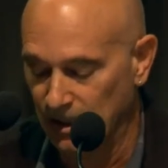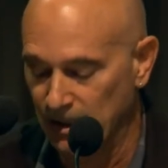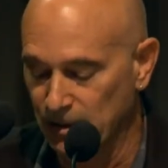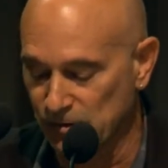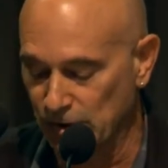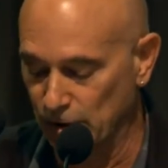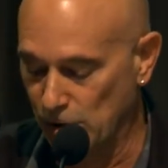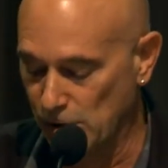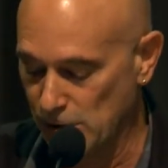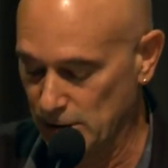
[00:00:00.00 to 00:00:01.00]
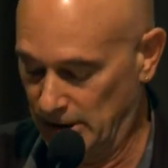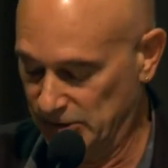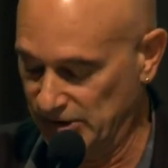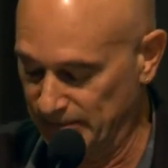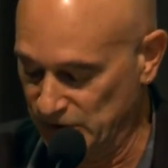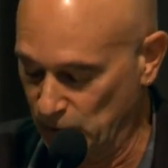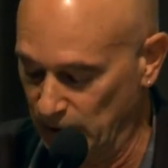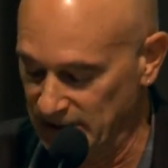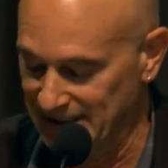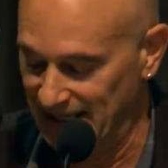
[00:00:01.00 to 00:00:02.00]
There is a long,
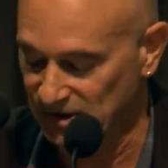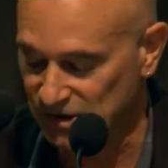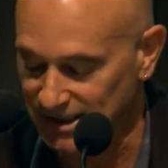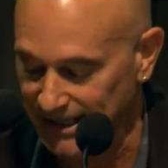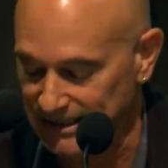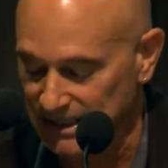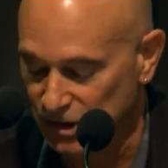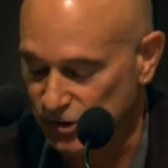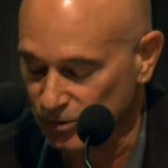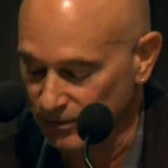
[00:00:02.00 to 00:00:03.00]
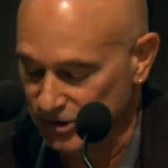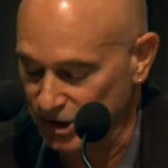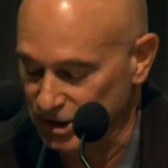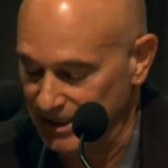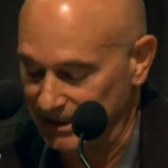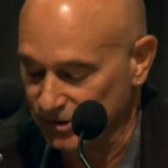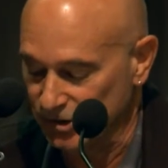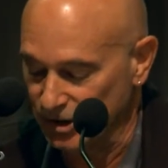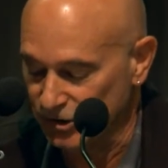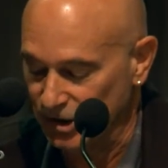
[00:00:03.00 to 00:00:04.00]
subsequent and escalating history of such
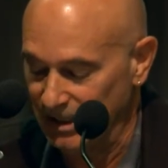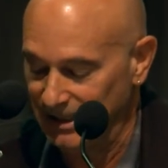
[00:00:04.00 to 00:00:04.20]
analyses